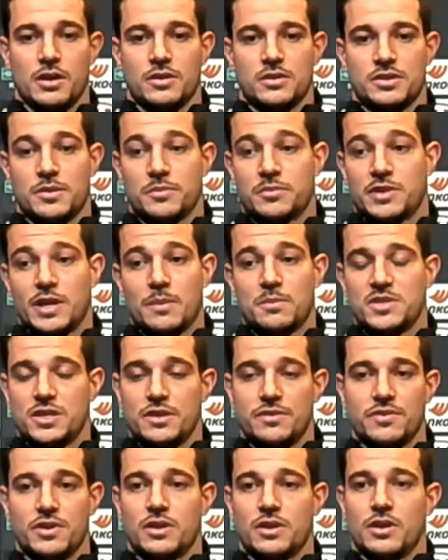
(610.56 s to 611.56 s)

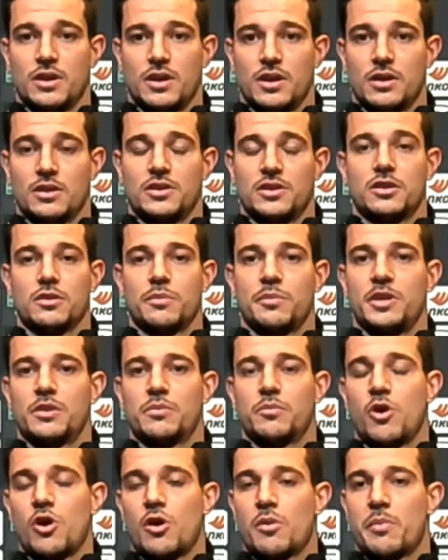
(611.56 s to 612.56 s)
sometimes even a little
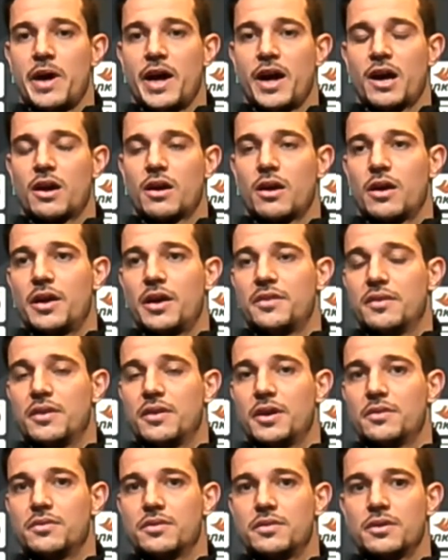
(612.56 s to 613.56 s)
bit more back. And
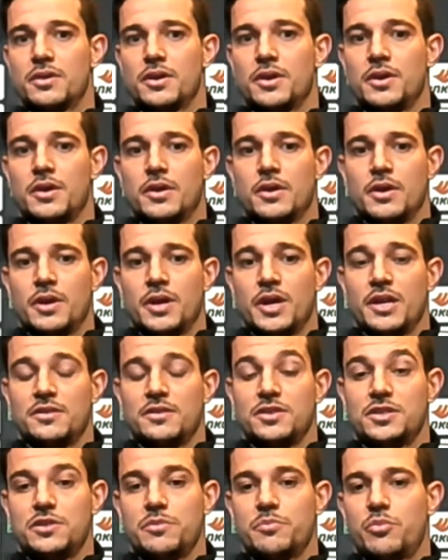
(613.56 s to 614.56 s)

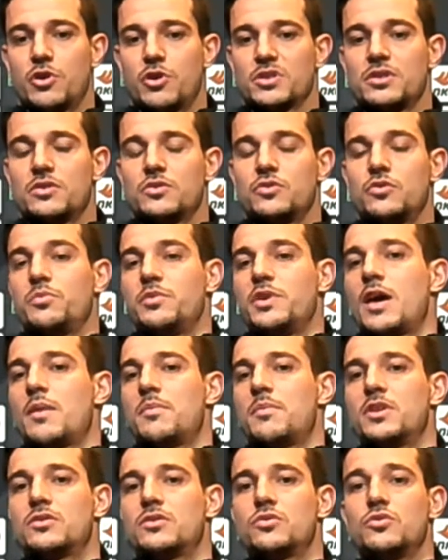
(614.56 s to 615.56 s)
it's important to be
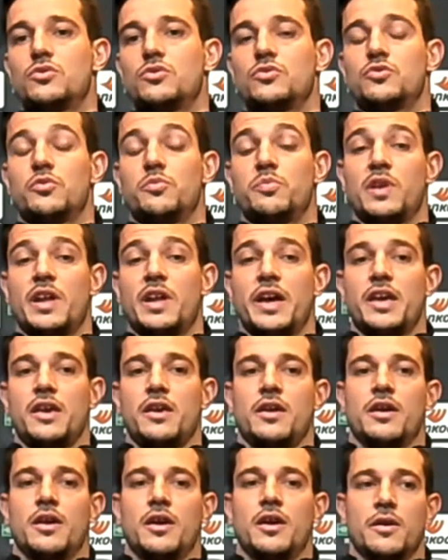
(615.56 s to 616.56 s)
able to
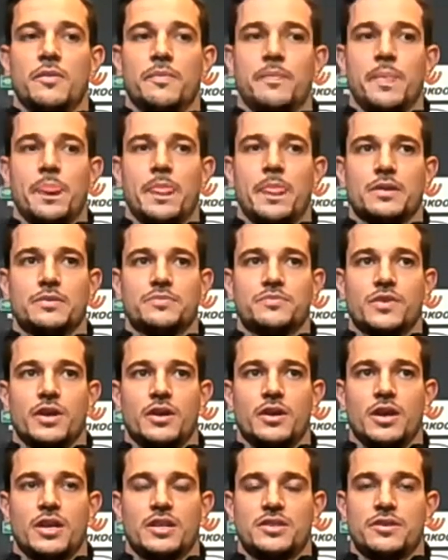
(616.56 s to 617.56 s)
play
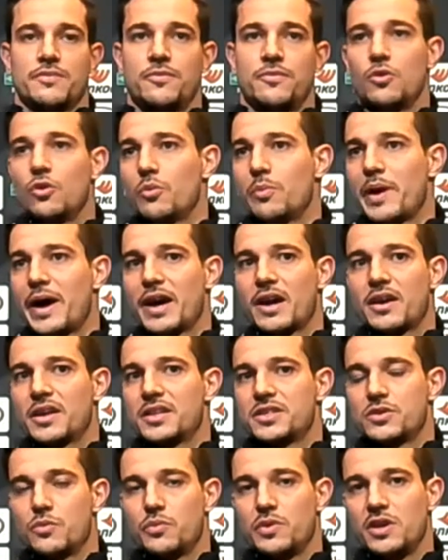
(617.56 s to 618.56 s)
as a fullback,
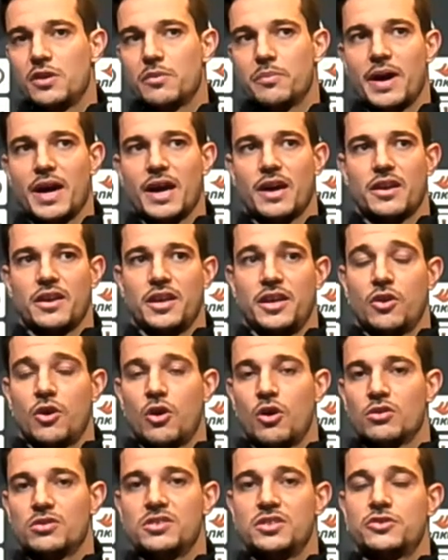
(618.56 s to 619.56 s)
as a wing back, in
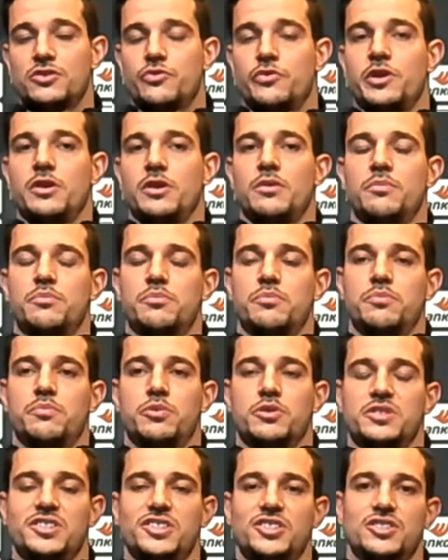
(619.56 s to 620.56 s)
all these three
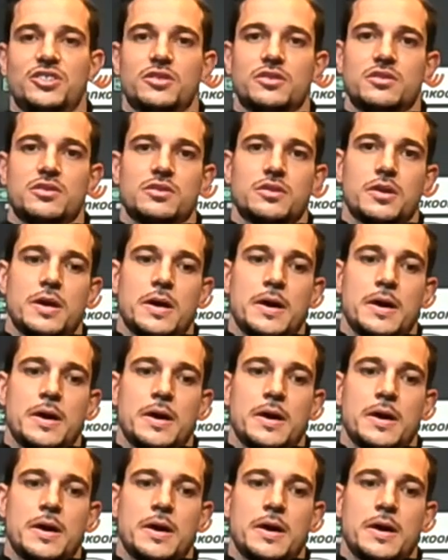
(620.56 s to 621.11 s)
positions.